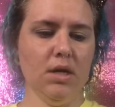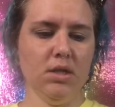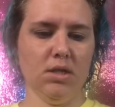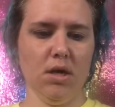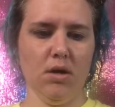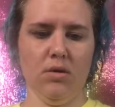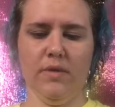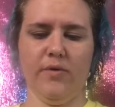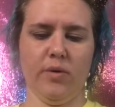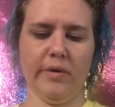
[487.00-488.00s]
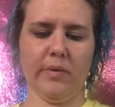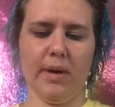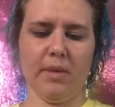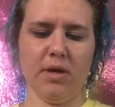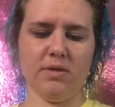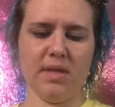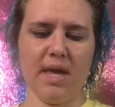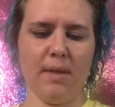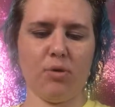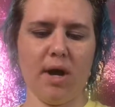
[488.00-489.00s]
So, if you're wondering why I'm not using the
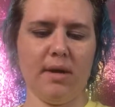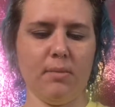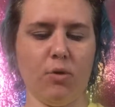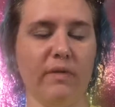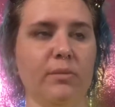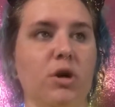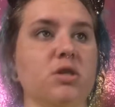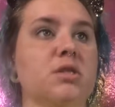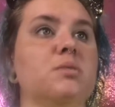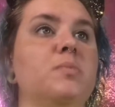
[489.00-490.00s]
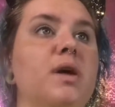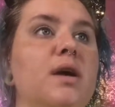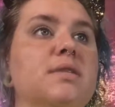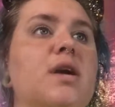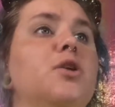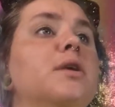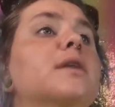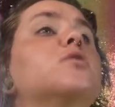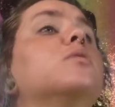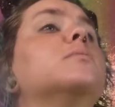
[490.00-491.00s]
Gay Pride Morphe brushes, is because I couldn't
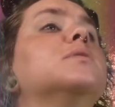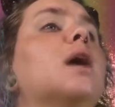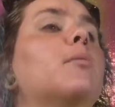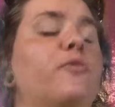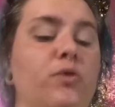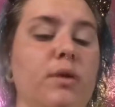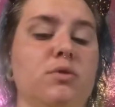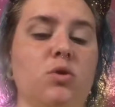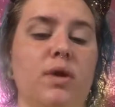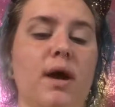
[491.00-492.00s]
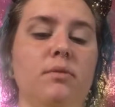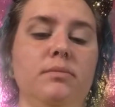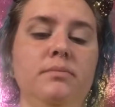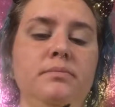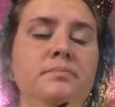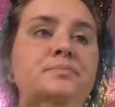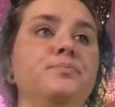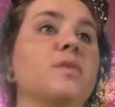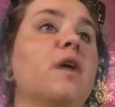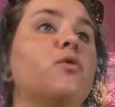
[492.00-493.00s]
get to them in time before they were sold out.
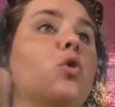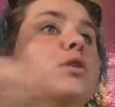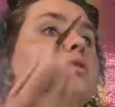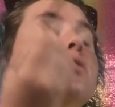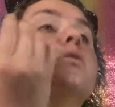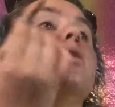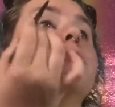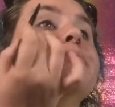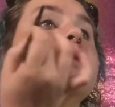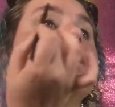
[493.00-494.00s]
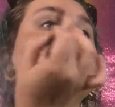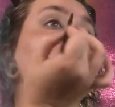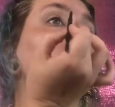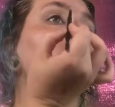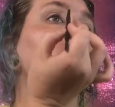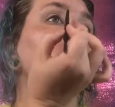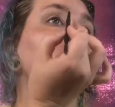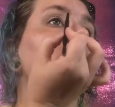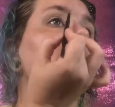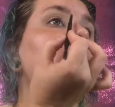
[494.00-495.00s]
Of course. So, there's
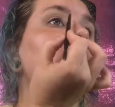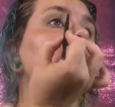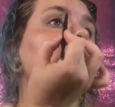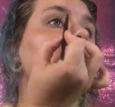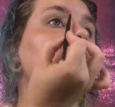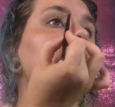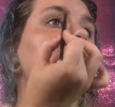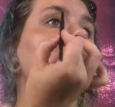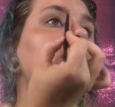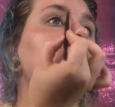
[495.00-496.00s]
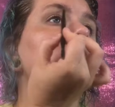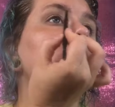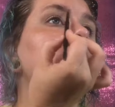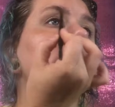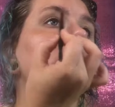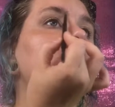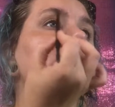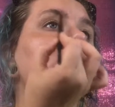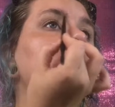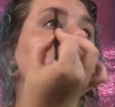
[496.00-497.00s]
that. I wish I could have, but I just didn't make
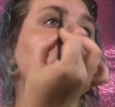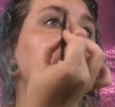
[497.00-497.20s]
it.